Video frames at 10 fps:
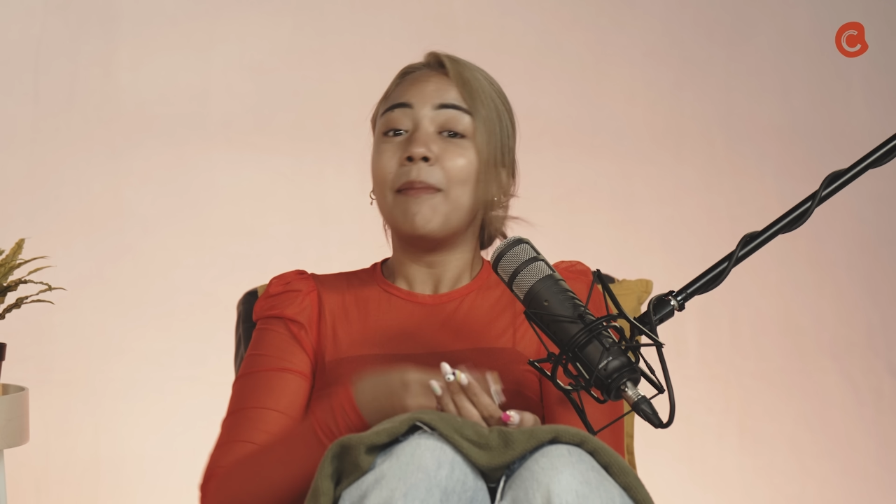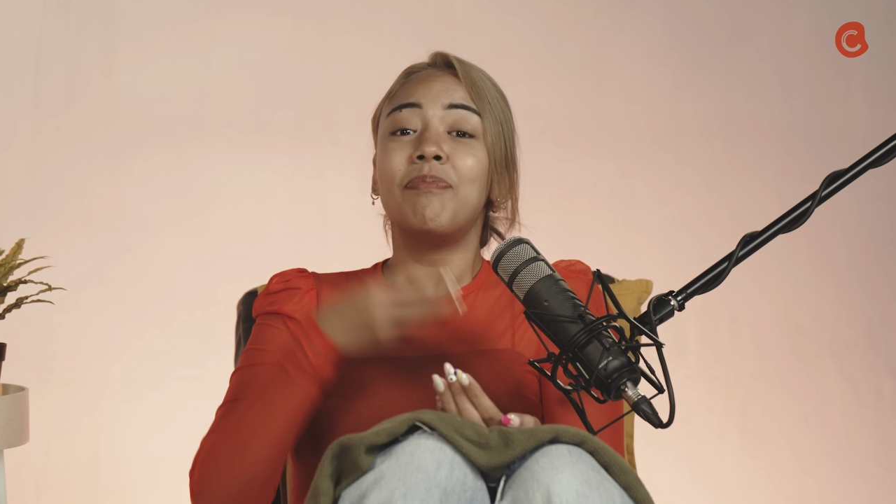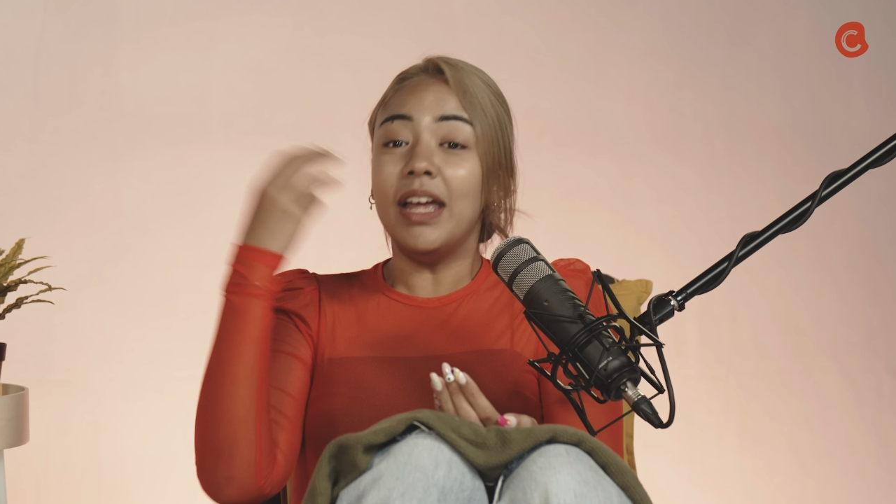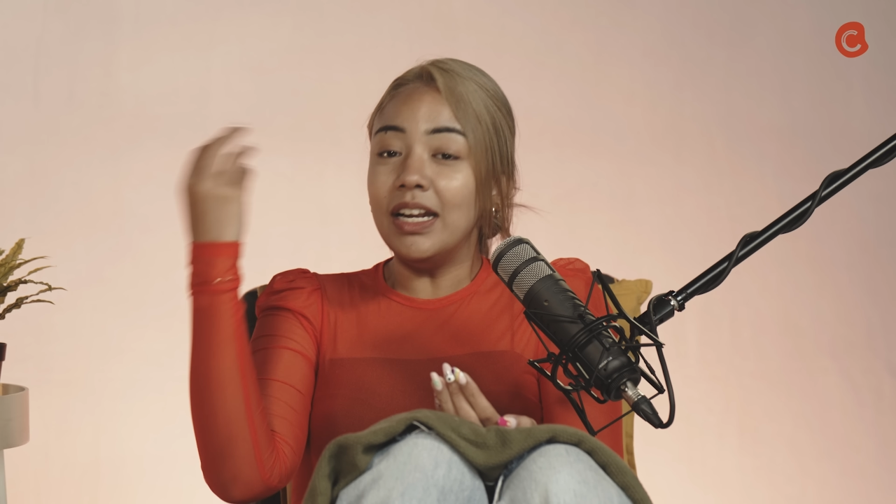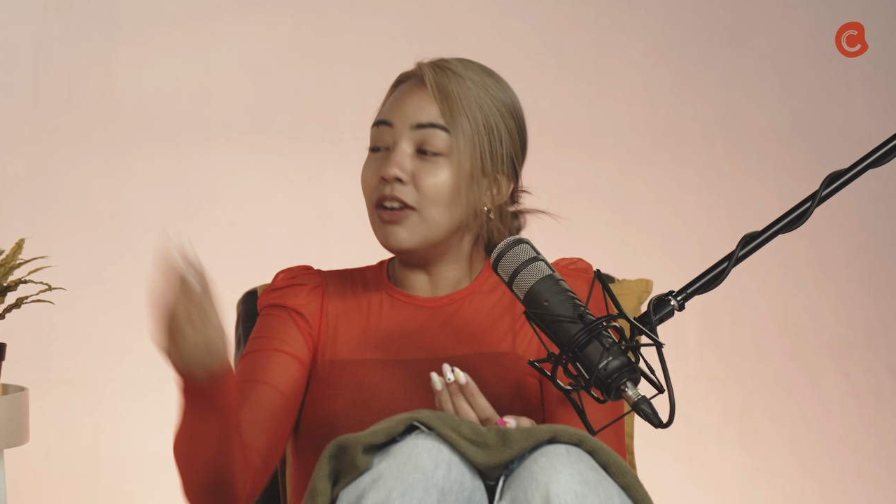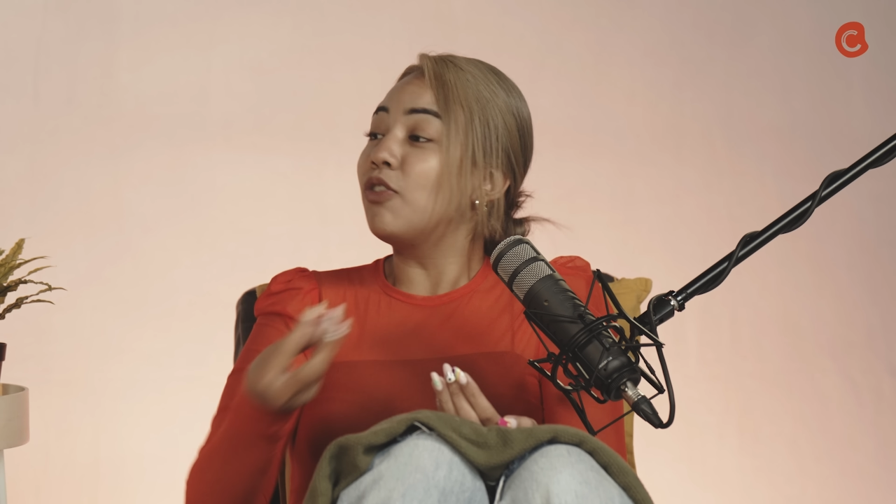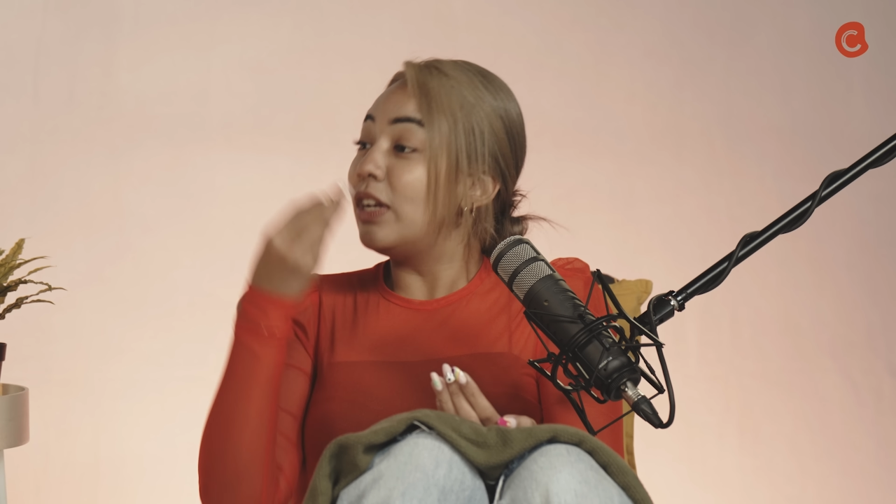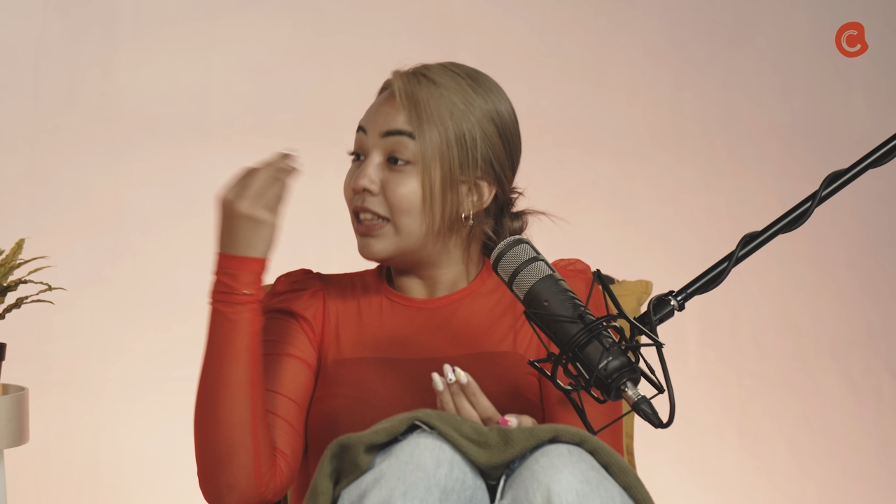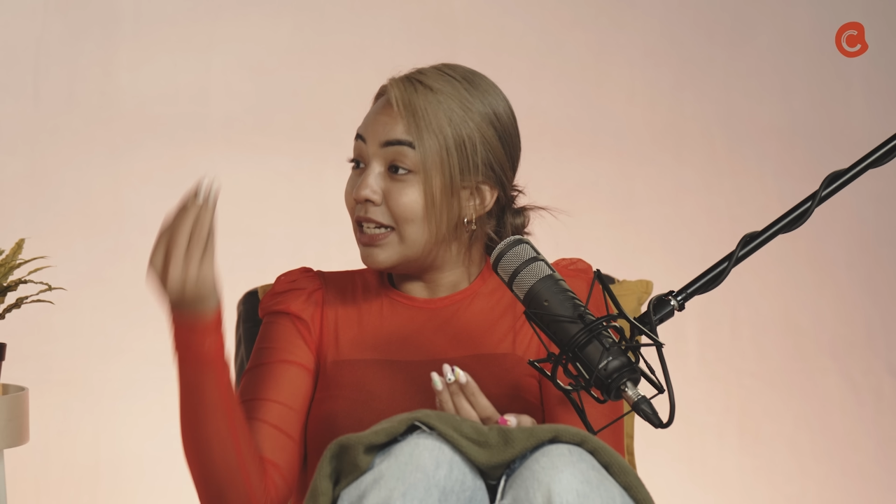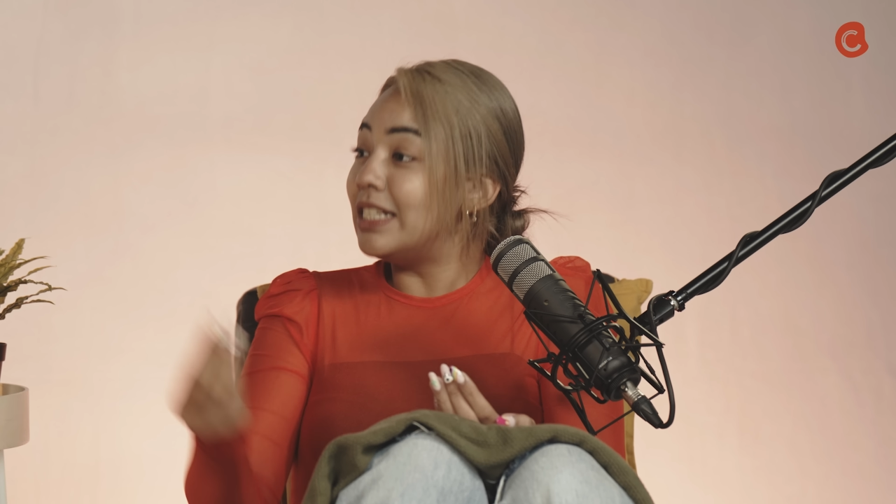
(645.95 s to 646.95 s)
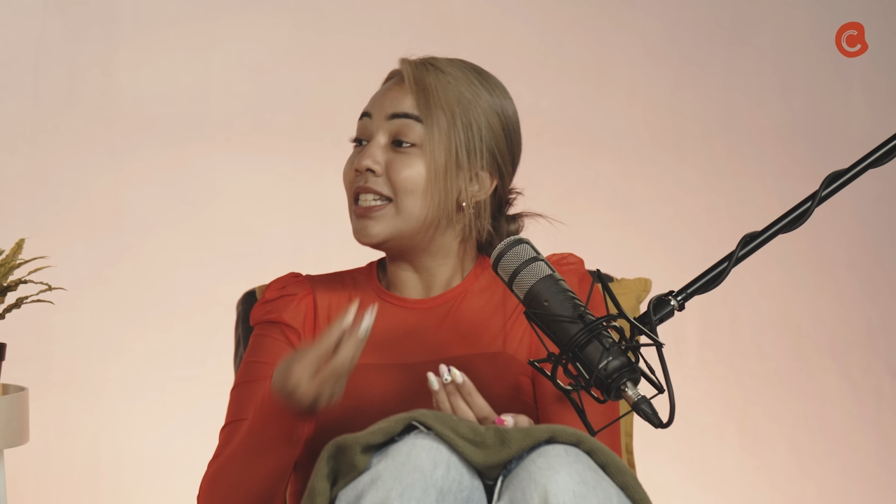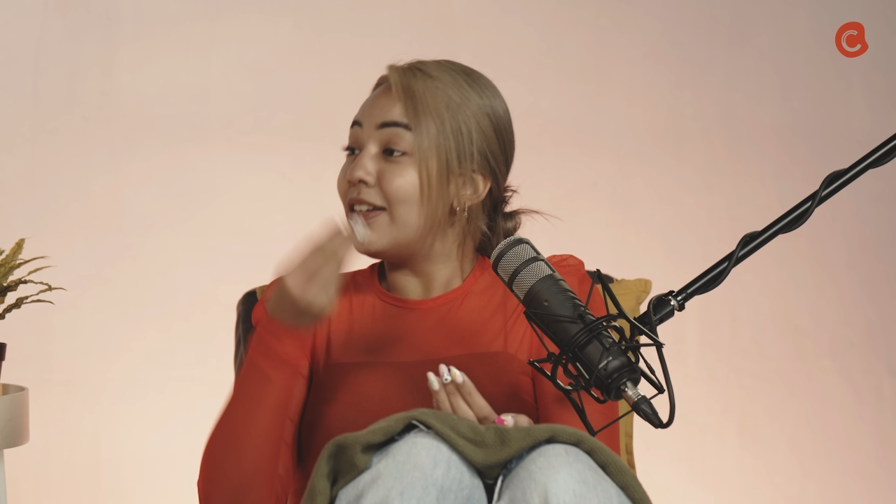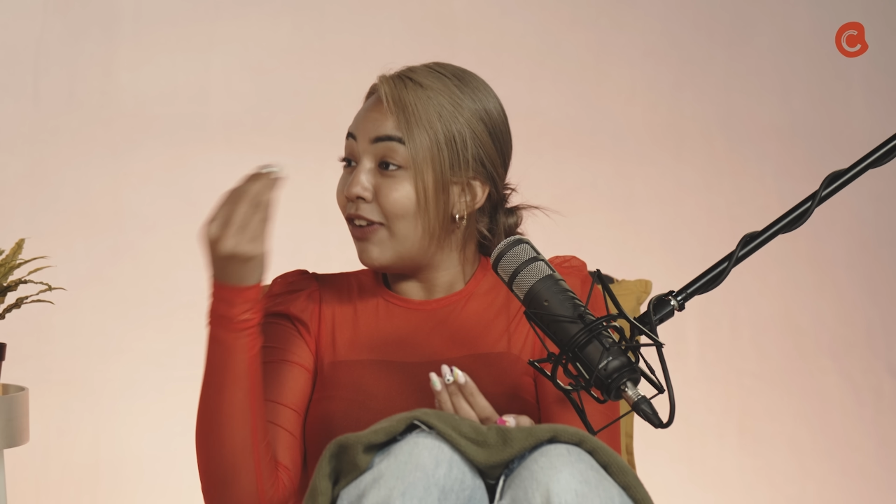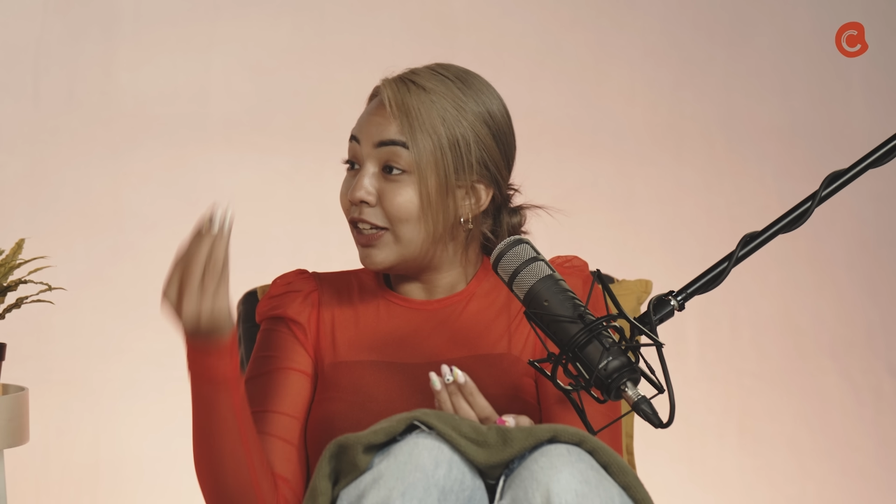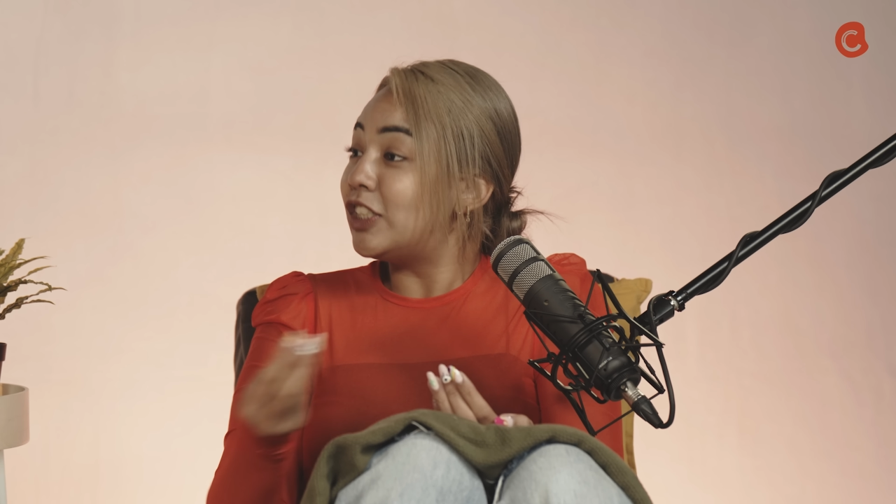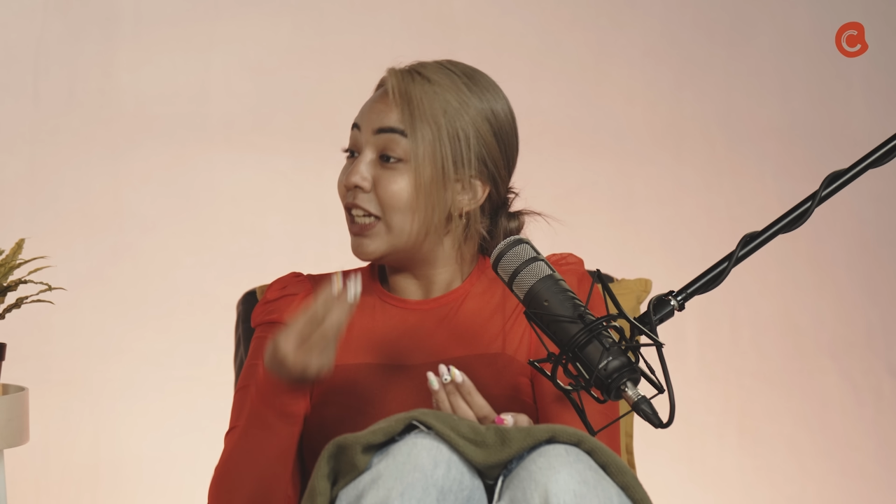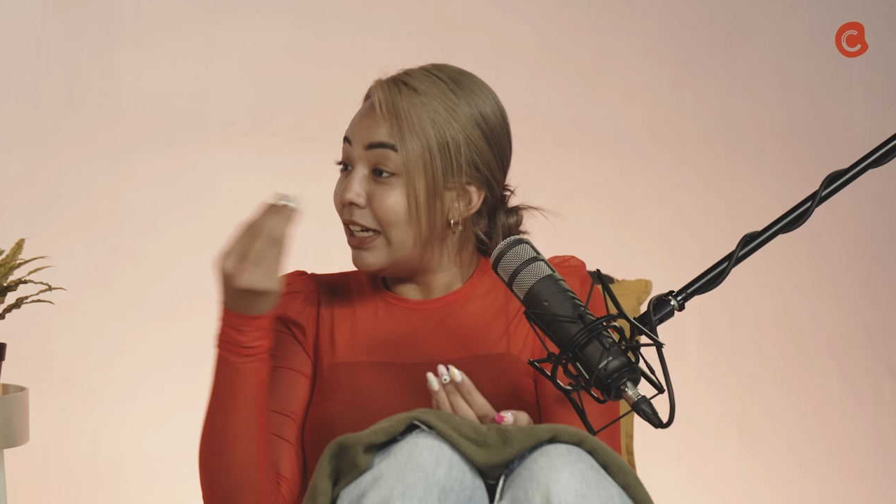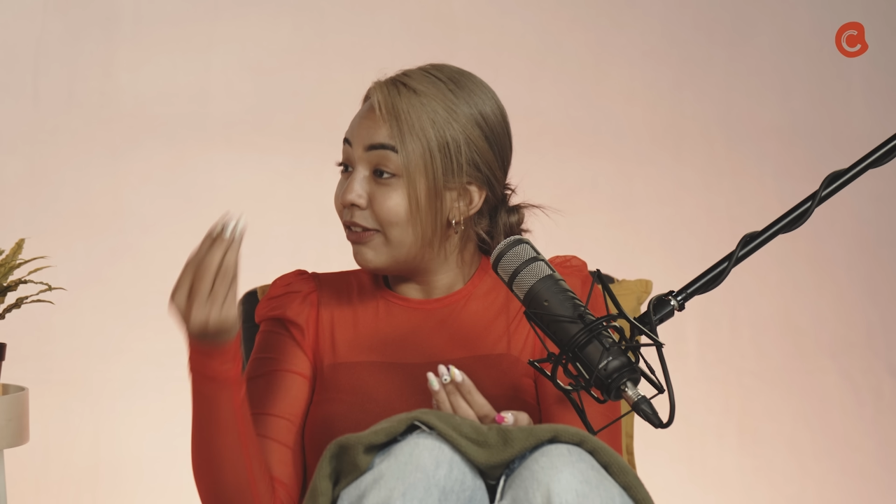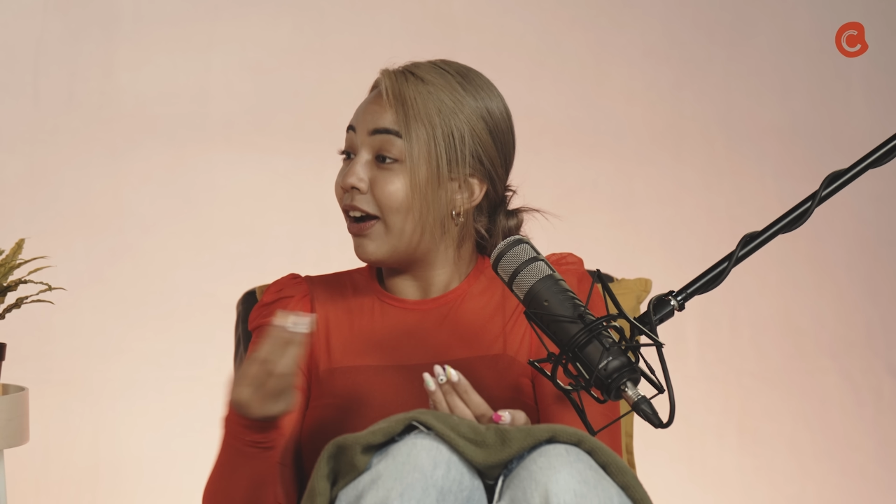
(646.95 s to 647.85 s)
Then the returns eventually,